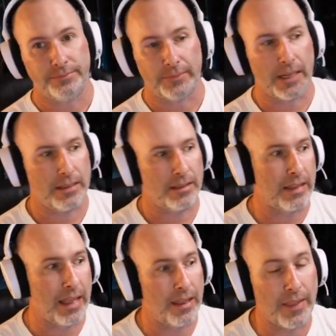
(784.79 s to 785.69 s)

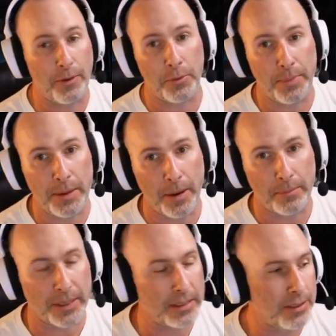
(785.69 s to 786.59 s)
That would be my
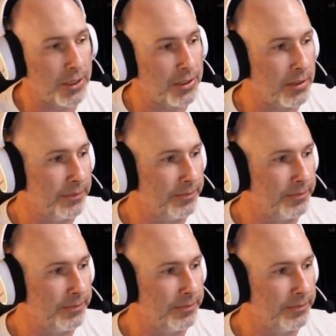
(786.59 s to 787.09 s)
big suggestion.